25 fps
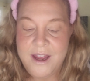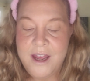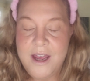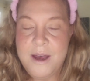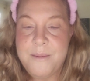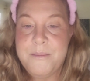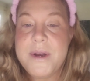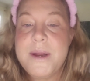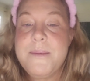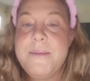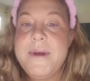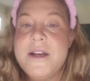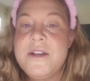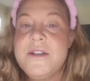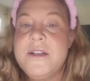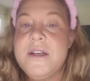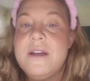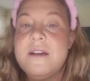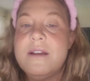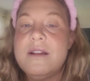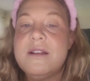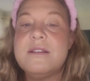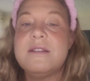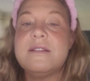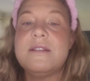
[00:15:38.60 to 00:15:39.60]
But I'm actually
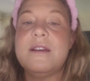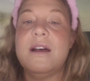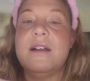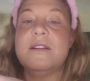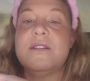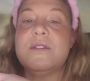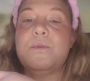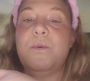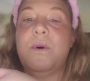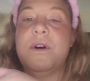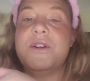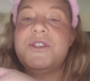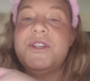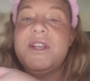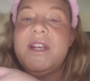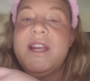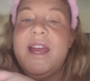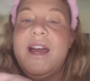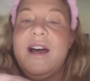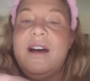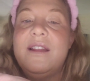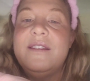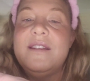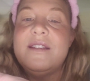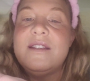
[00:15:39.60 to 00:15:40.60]
gonna start swatching
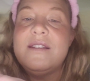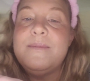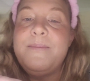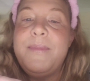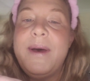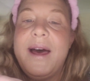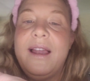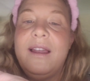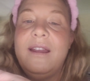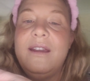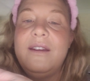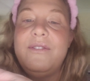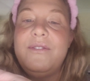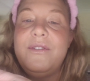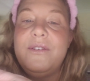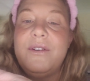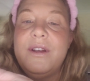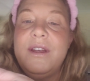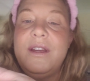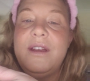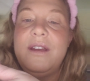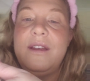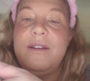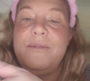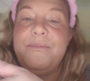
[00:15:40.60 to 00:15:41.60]
out this palette for
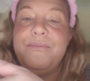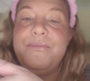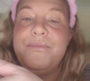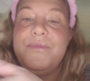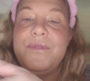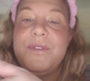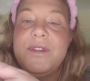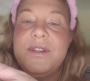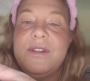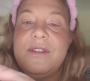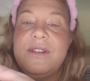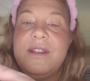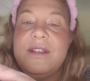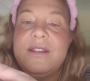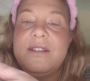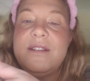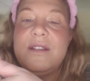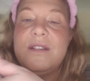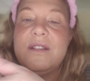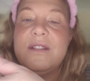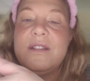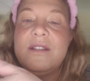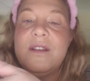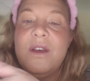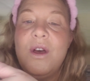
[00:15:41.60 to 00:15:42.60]
you. So this
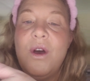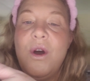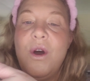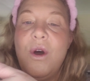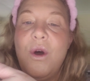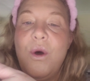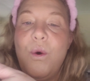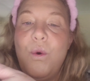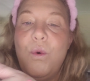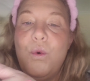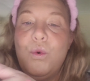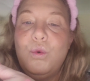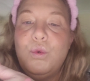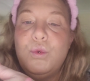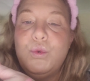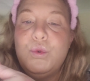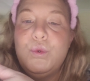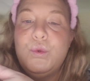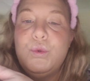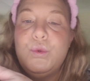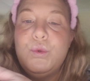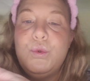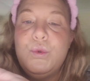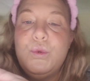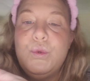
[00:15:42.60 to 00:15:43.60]
is, ooh.